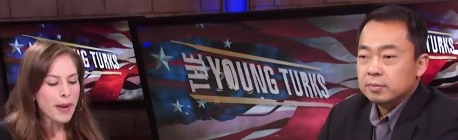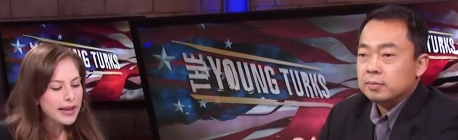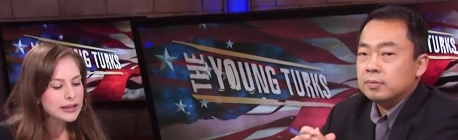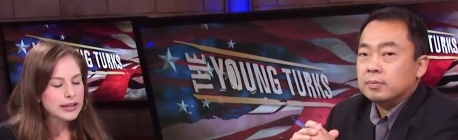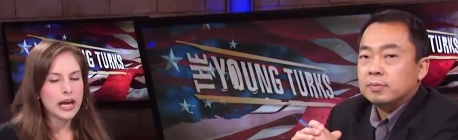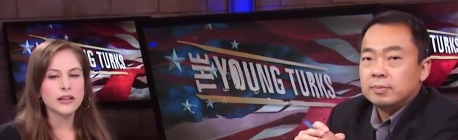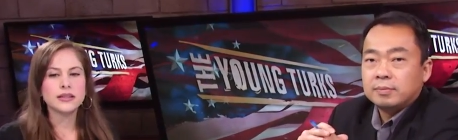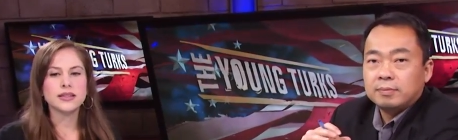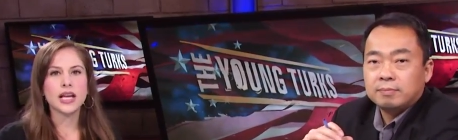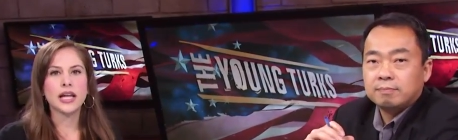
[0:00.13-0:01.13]
Speaker 1: Megyn
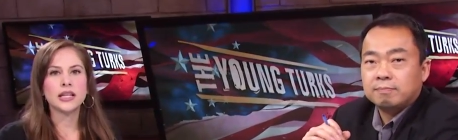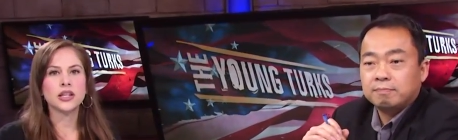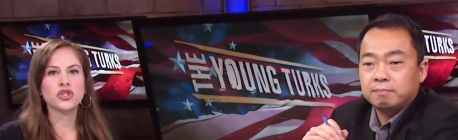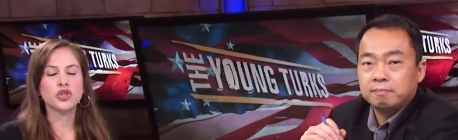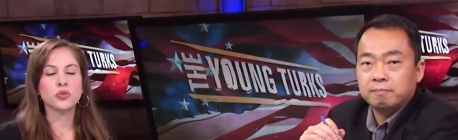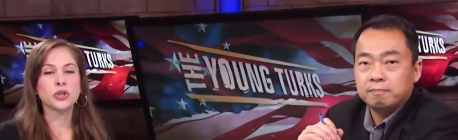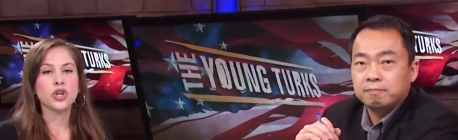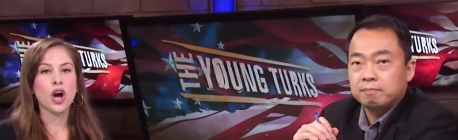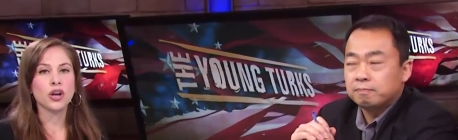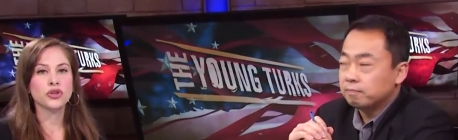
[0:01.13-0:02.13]
Kelly decided that she would
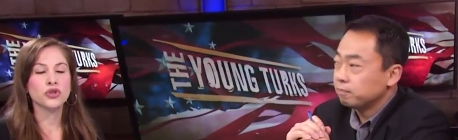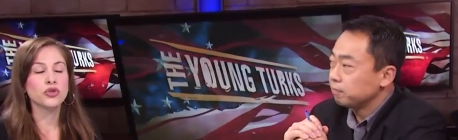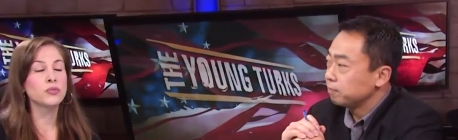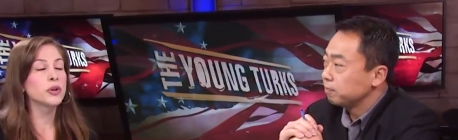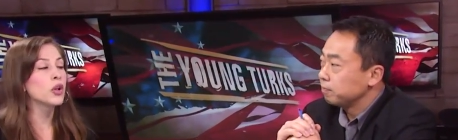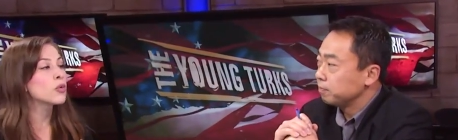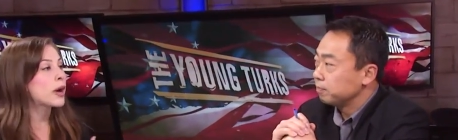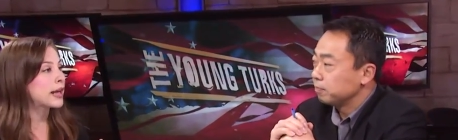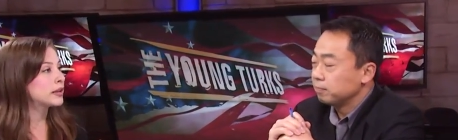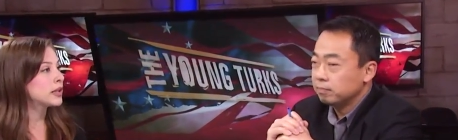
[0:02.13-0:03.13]
talk to Bill
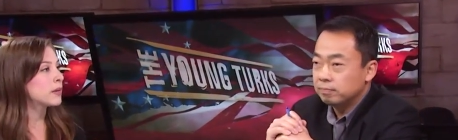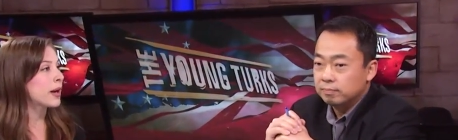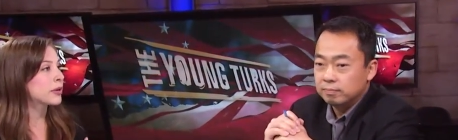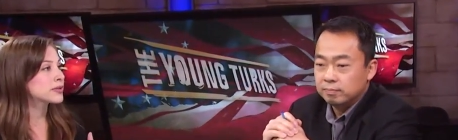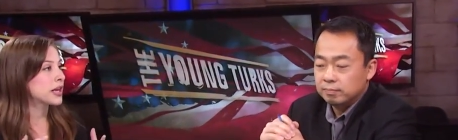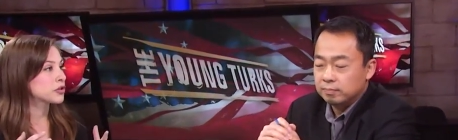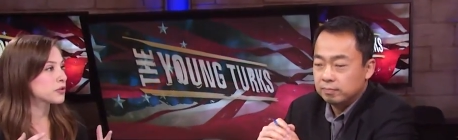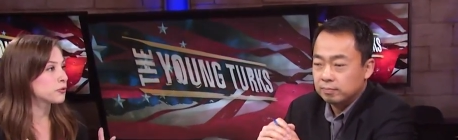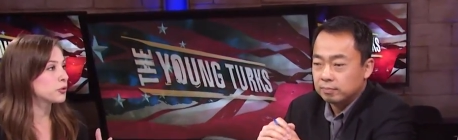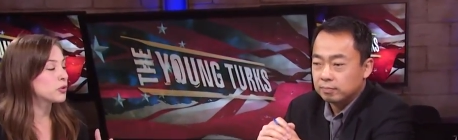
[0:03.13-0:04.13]
O'Reilly about
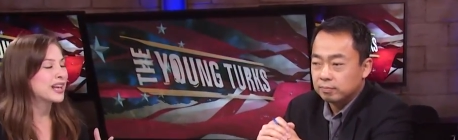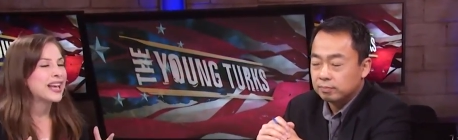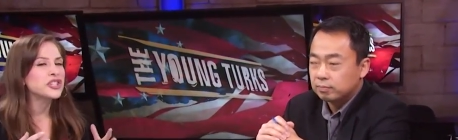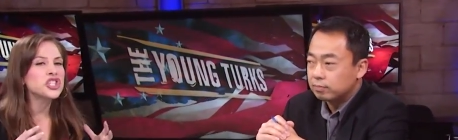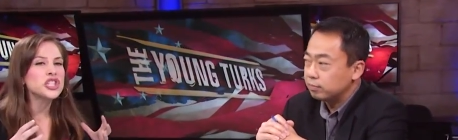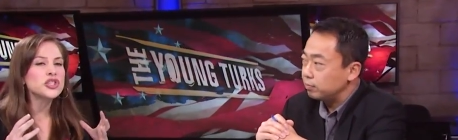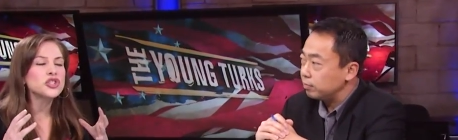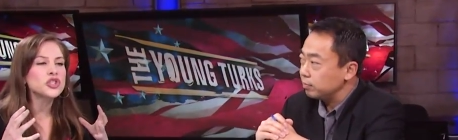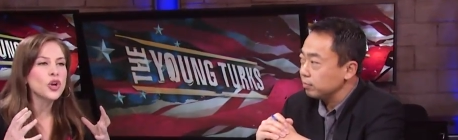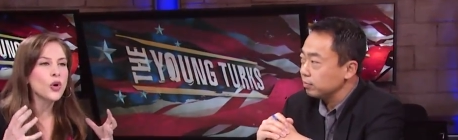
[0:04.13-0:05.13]
Sandra Fluke, and
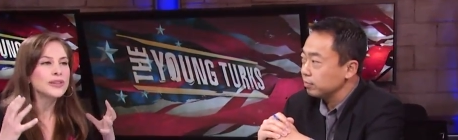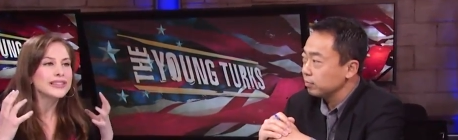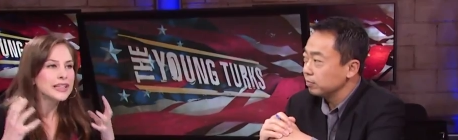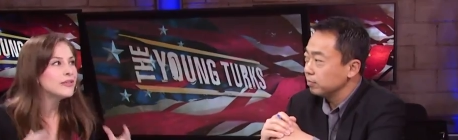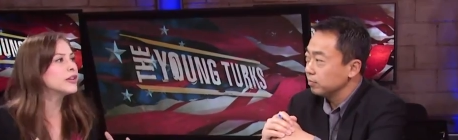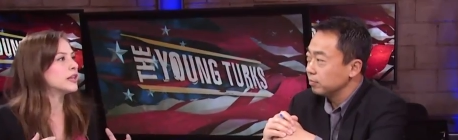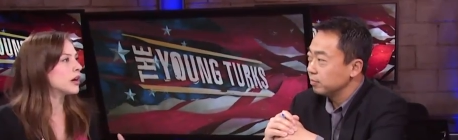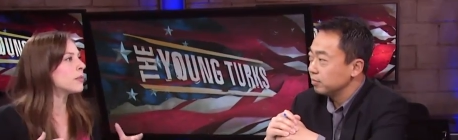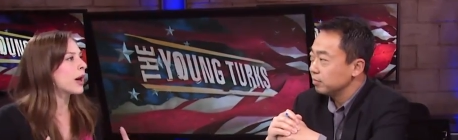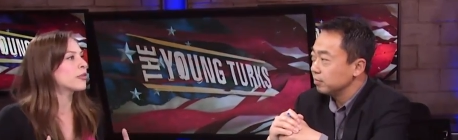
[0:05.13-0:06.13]
she's so livid
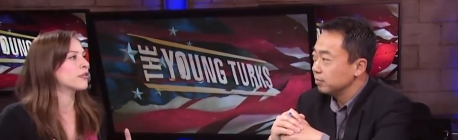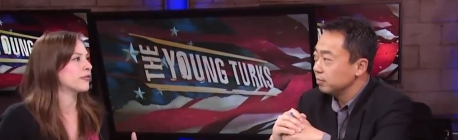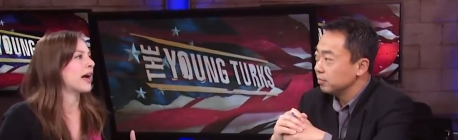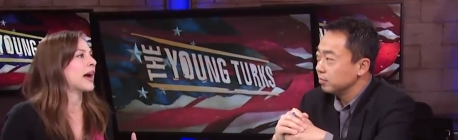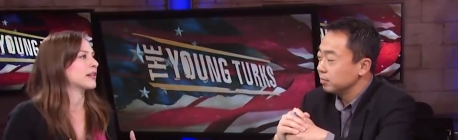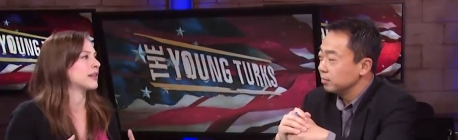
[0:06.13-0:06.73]
about the fact